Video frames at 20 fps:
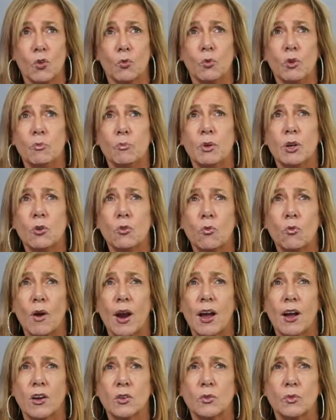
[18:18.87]
we've been
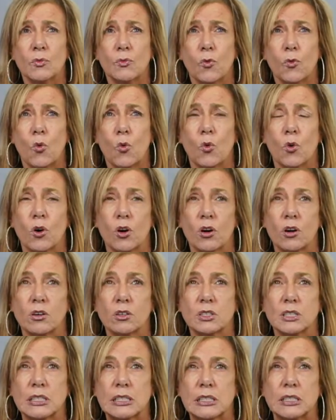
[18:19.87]
around
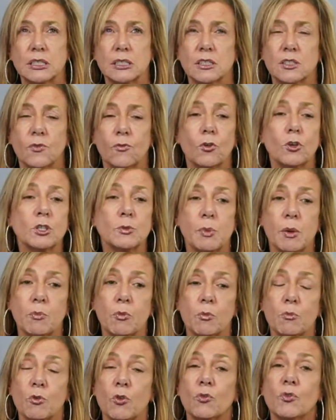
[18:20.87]
since the first
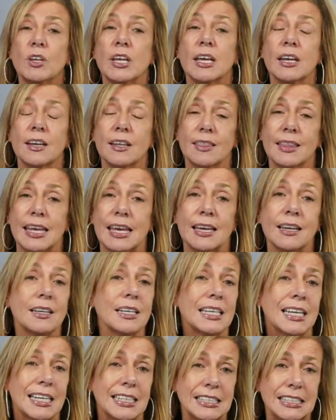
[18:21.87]
people moved in at the end
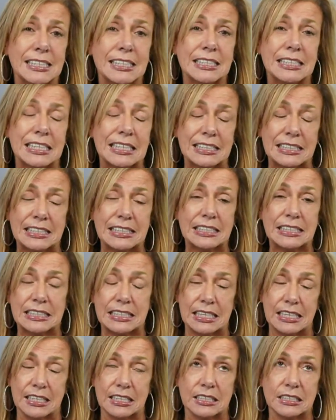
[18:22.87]
of
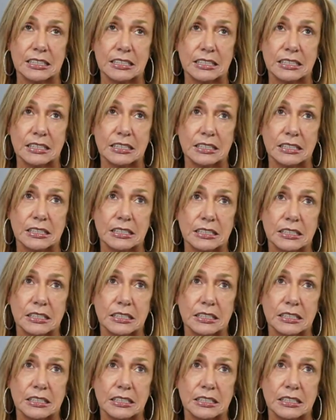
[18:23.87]
1996.